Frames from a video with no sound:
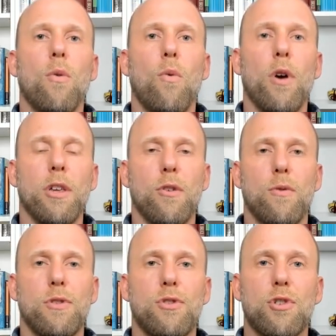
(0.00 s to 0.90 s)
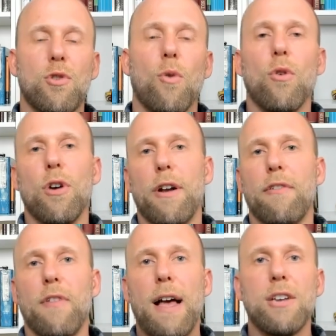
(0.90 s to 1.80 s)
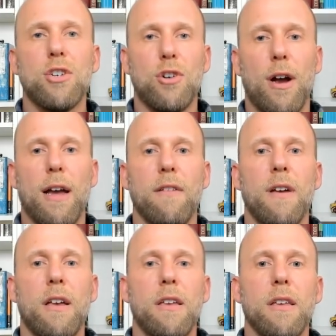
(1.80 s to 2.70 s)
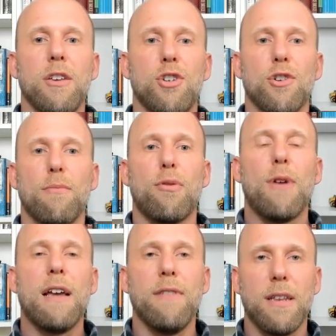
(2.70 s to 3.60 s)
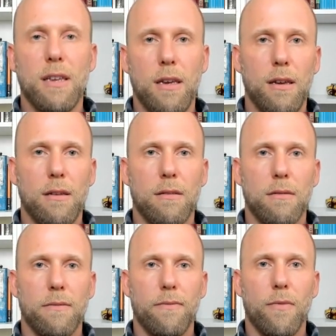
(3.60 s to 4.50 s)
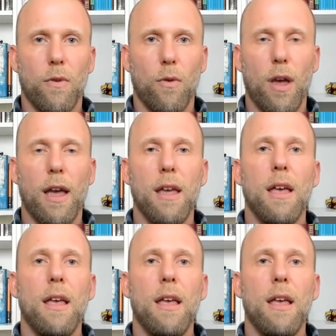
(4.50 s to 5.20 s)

What you would store on a flash drive is your private key, okay?